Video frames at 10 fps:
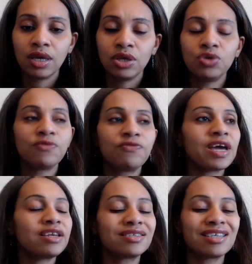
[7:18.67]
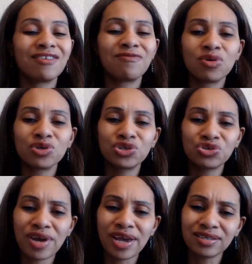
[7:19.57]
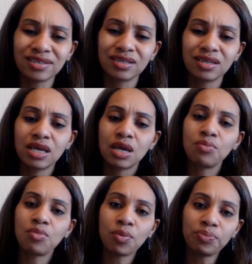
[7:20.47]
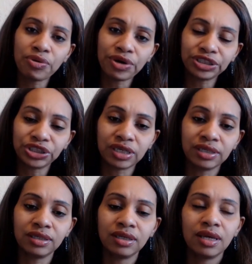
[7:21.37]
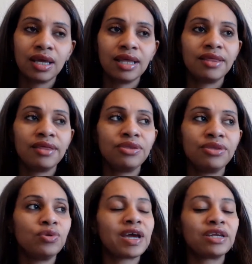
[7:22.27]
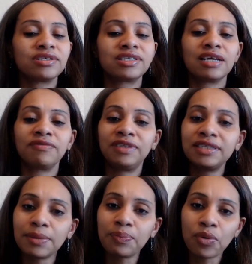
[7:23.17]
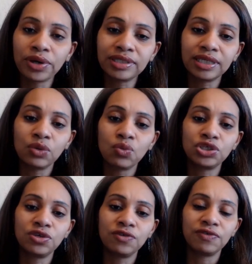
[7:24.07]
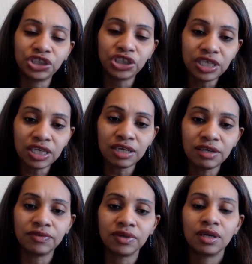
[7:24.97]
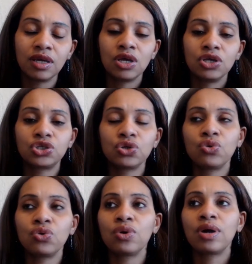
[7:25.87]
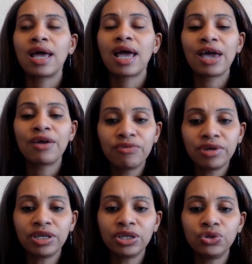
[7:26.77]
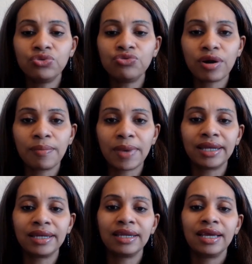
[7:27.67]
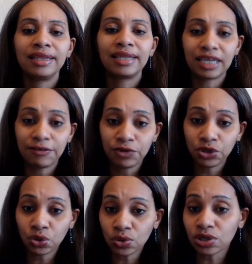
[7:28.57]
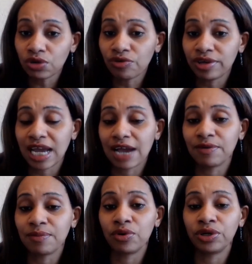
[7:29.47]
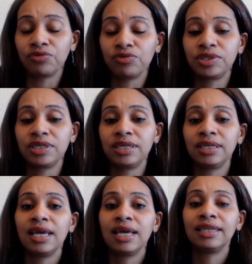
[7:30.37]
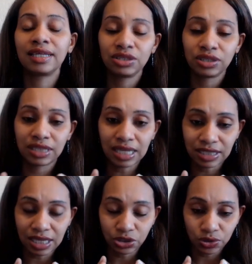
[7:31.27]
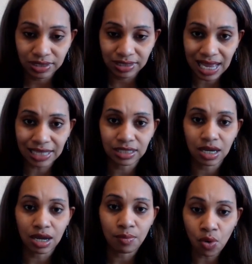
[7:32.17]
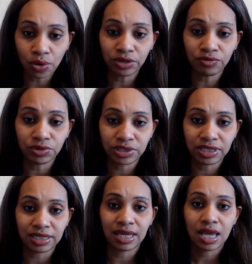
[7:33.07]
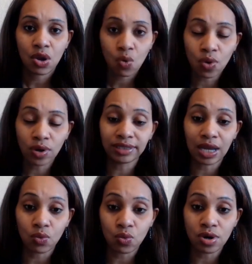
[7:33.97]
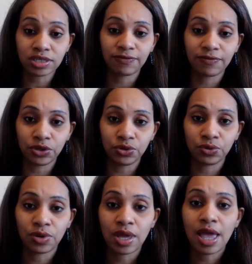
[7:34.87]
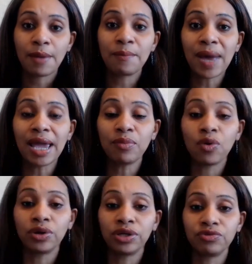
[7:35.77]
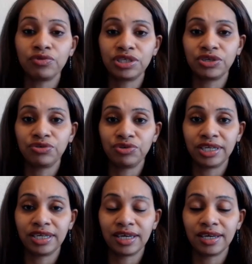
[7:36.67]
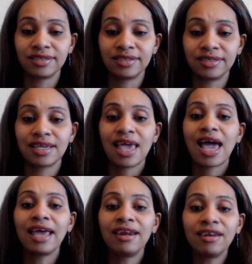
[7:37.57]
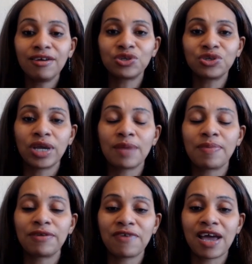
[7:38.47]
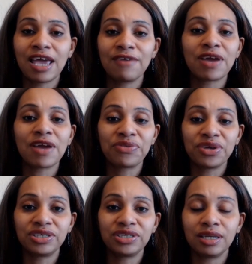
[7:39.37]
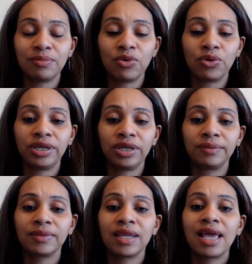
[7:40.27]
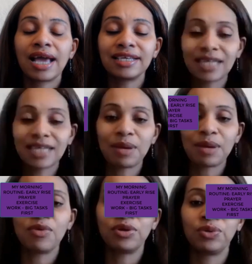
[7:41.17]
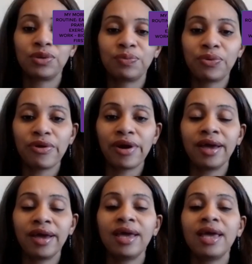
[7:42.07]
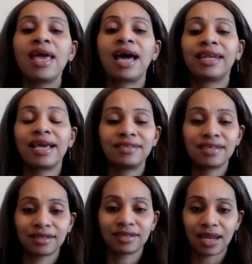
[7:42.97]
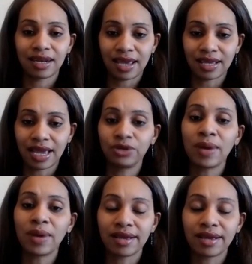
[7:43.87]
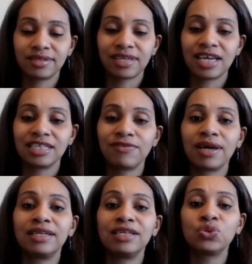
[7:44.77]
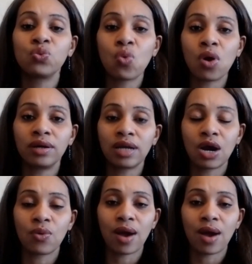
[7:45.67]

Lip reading: You will find yourself more stressed, more pressured. You will find yourself disappointed in what you've achieved. So I really do recommend that if you don't already have a morning routine, that you start a morning routine, one that works for you. My morning routine really is, I love to wake up at 5:30 in the morning. I start my morning with prayer, and I do my exercise for at least 1 hour.